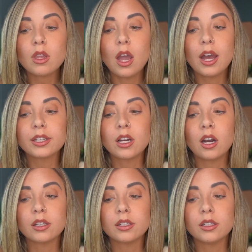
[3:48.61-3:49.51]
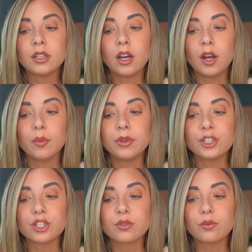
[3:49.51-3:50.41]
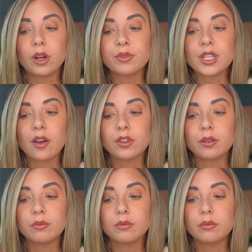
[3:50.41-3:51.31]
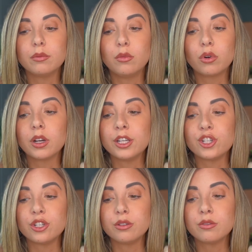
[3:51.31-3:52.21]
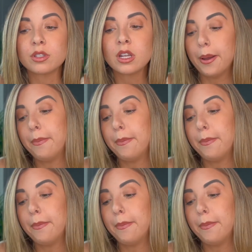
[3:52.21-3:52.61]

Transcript: had gotten, I was having more issues.